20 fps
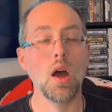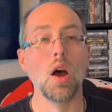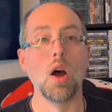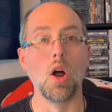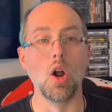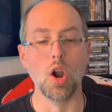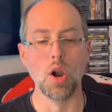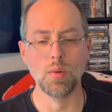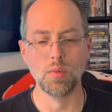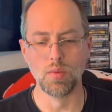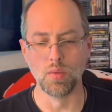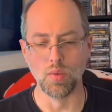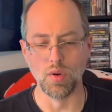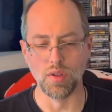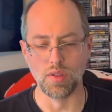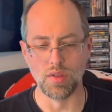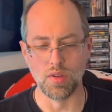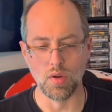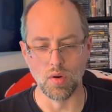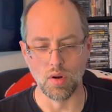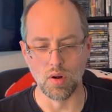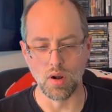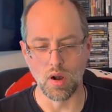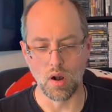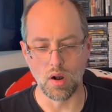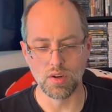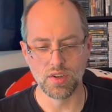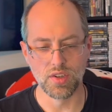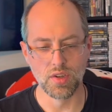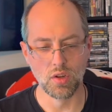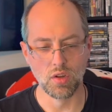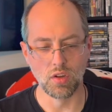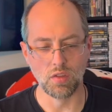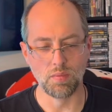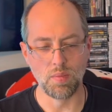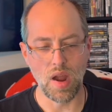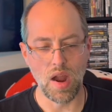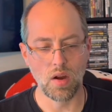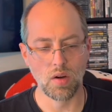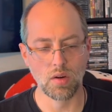Armed with your arsenal of
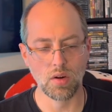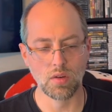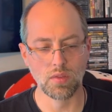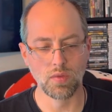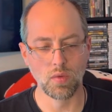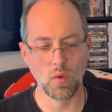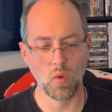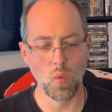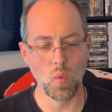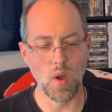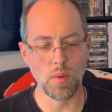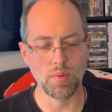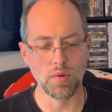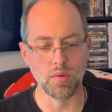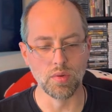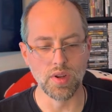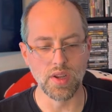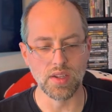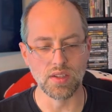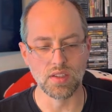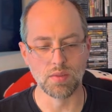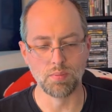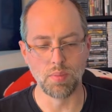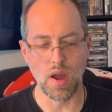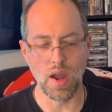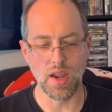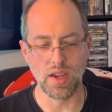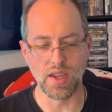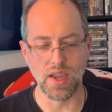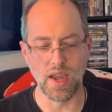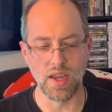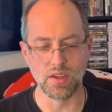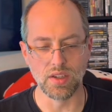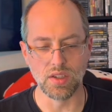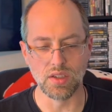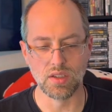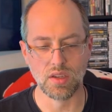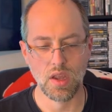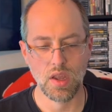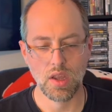powerful weaponry and spy
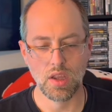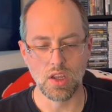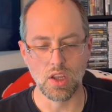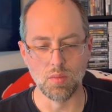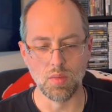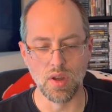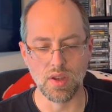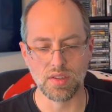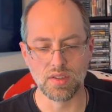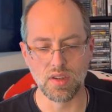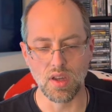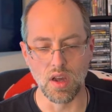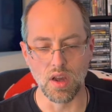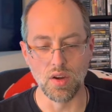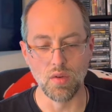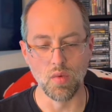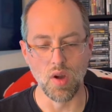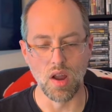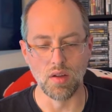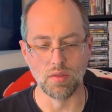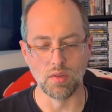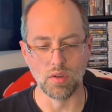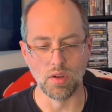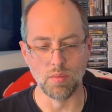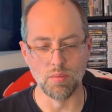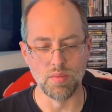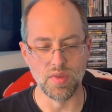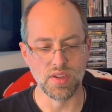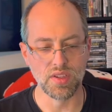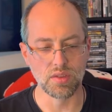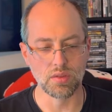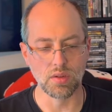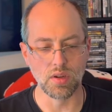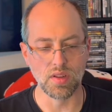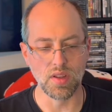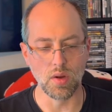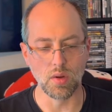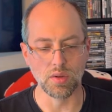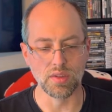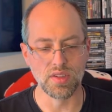gadgets, you must unravel a mystery
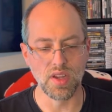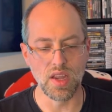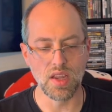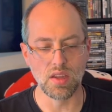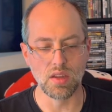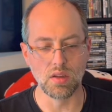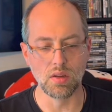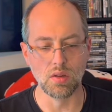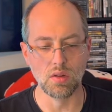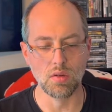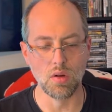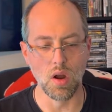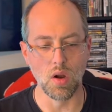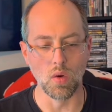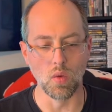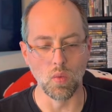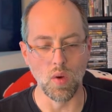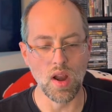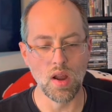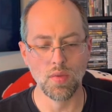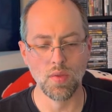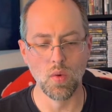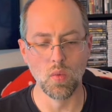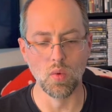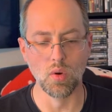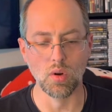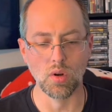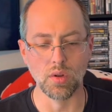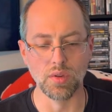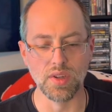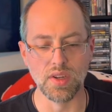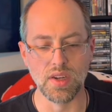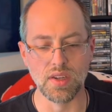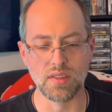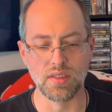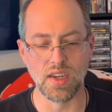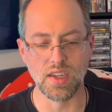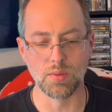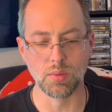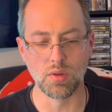that will take you around the world in a
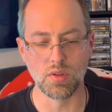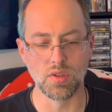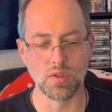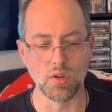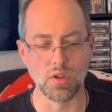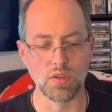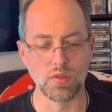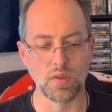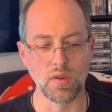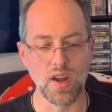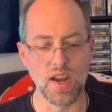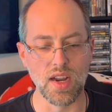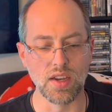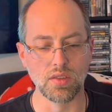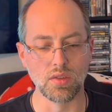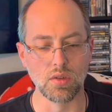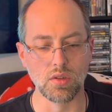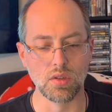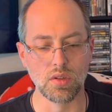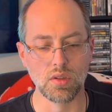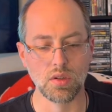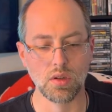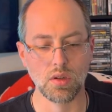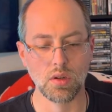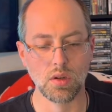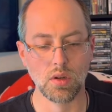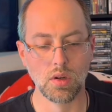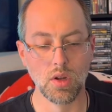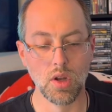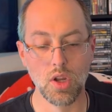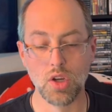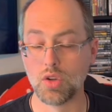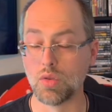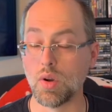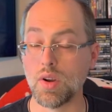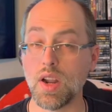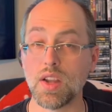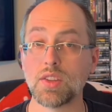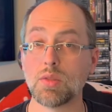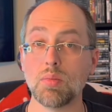desperate search for answers. Try
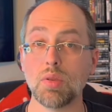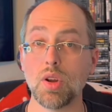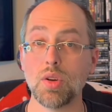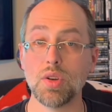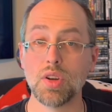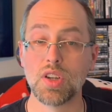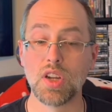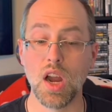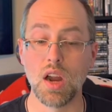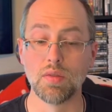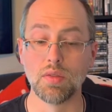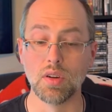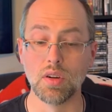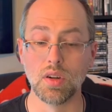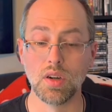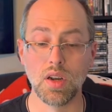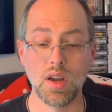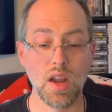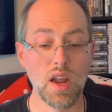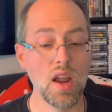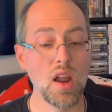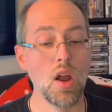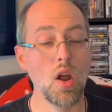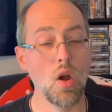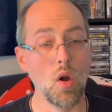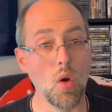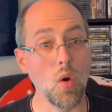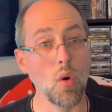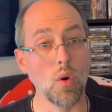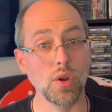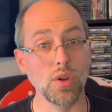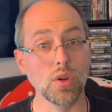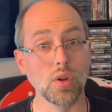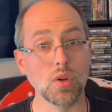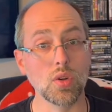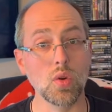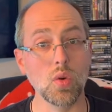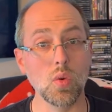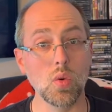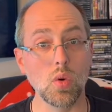not to blow your cover, or you're
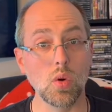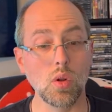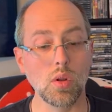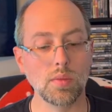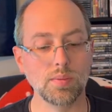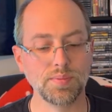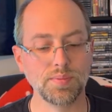cool.